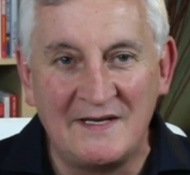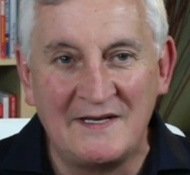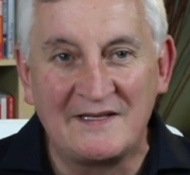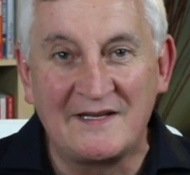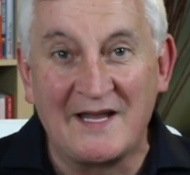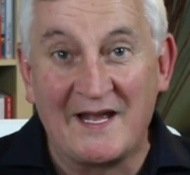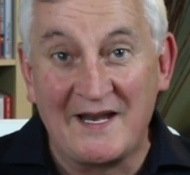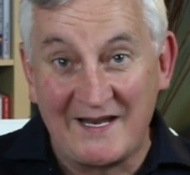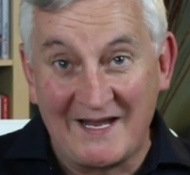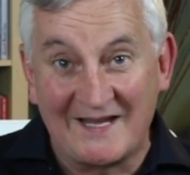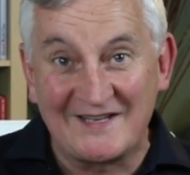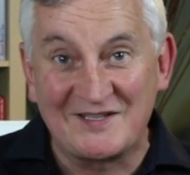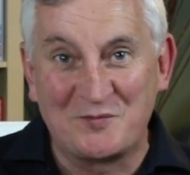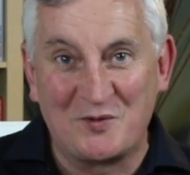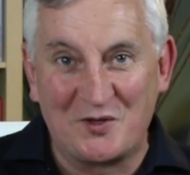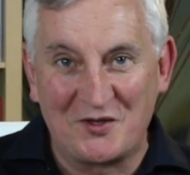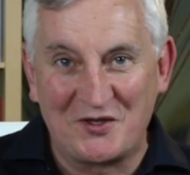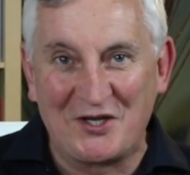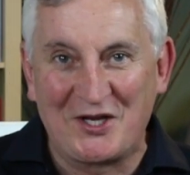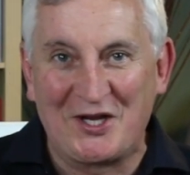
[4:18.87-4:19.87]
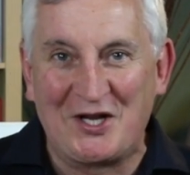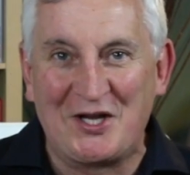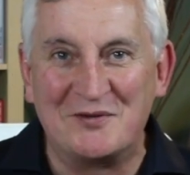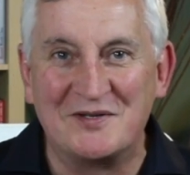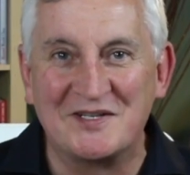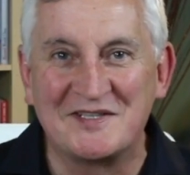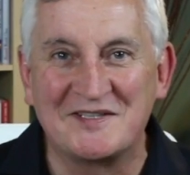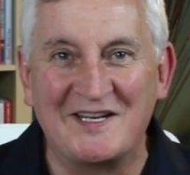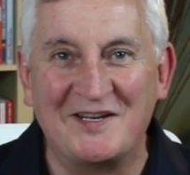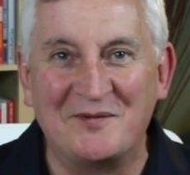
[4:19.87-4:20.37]
then that's what they're going to
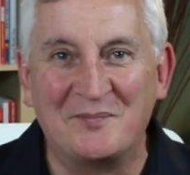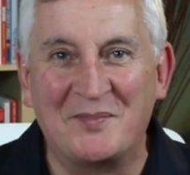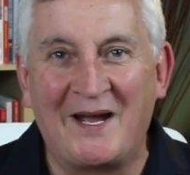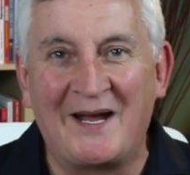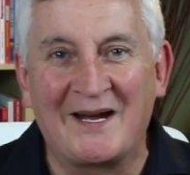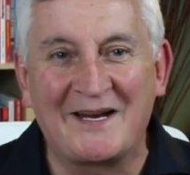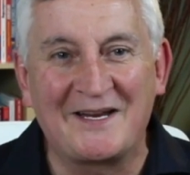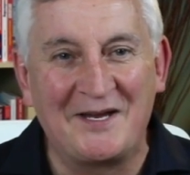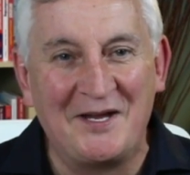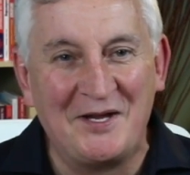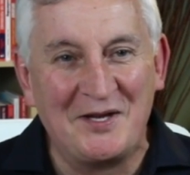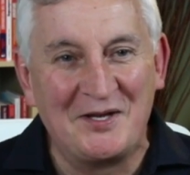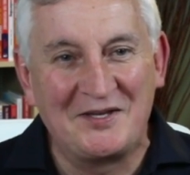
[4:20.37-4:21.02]
receive back.